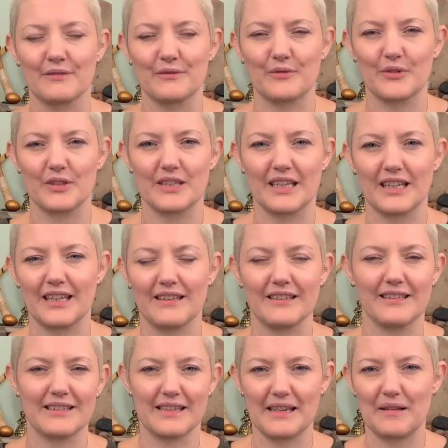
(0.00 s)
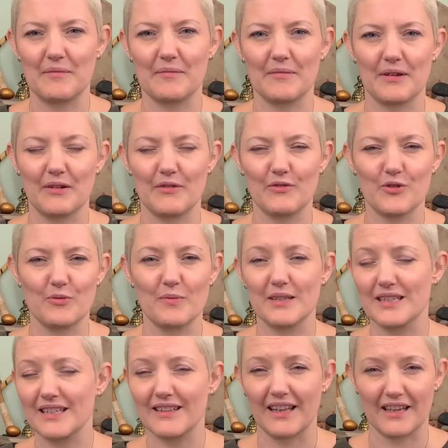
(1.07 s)
for taking the time out of your
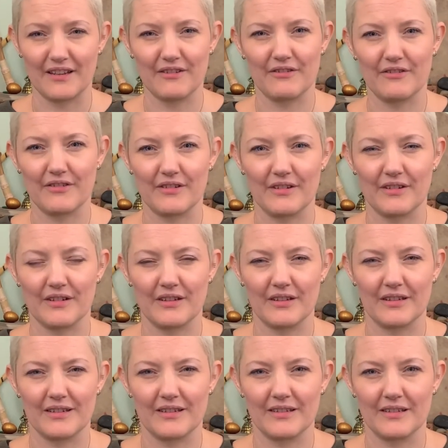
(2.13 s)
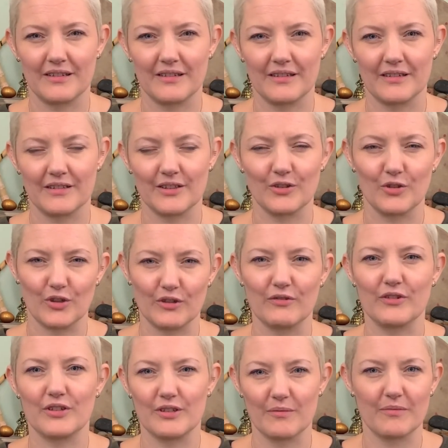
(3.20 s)
busy life to look for
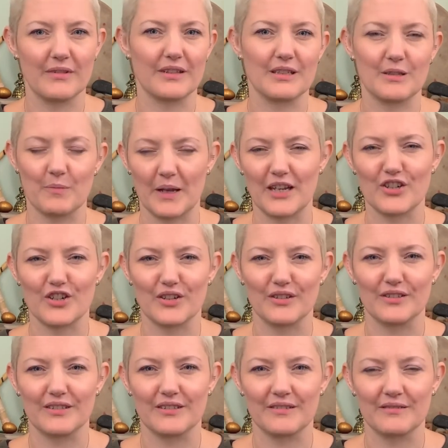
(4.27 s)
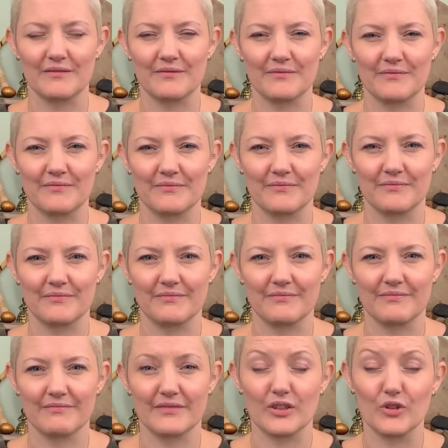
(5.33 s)
something special,
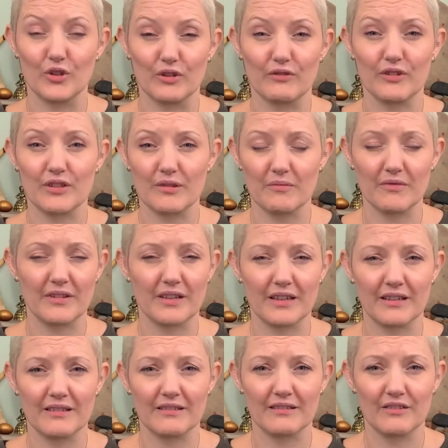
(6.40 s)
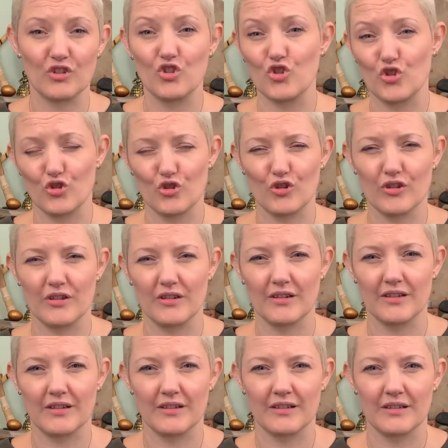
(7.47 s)
to look for something new,
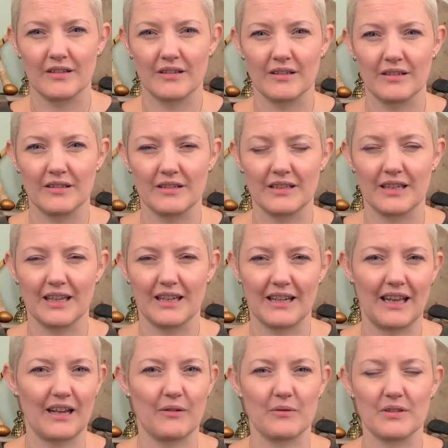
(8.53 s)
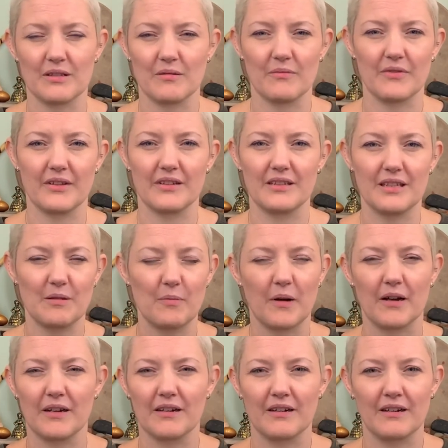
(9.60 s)
to connect with something
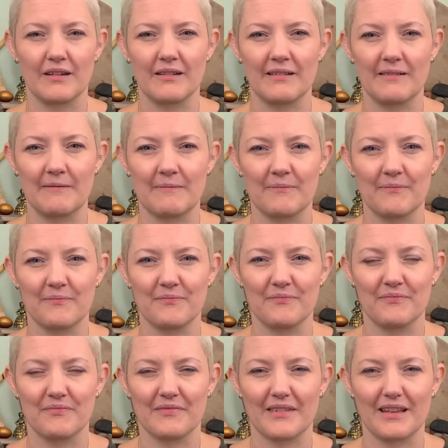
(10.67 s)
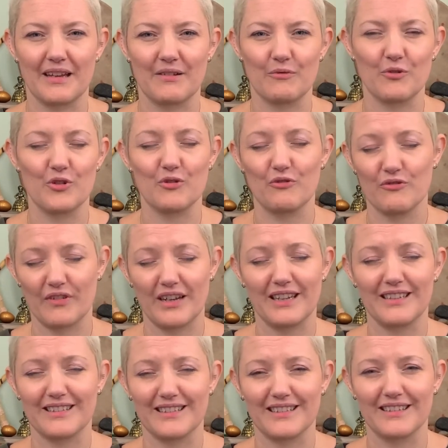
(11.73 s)
deeper. And what you'll
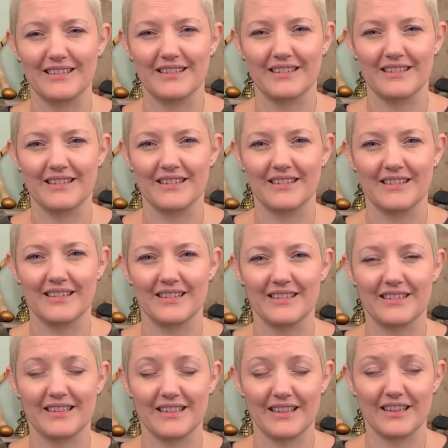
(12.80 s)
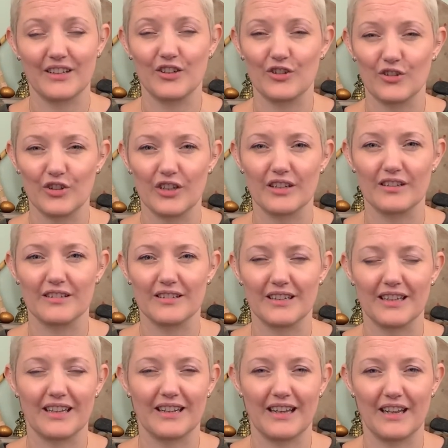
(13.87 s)
find is the thing you're looking to
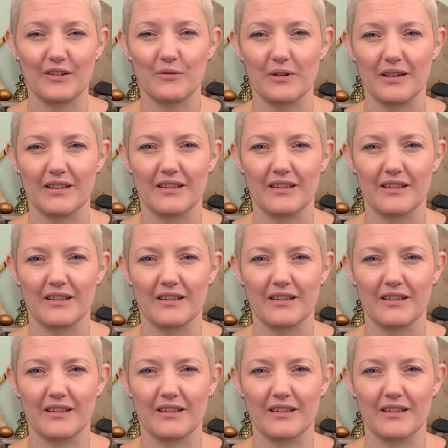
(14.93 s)
connect with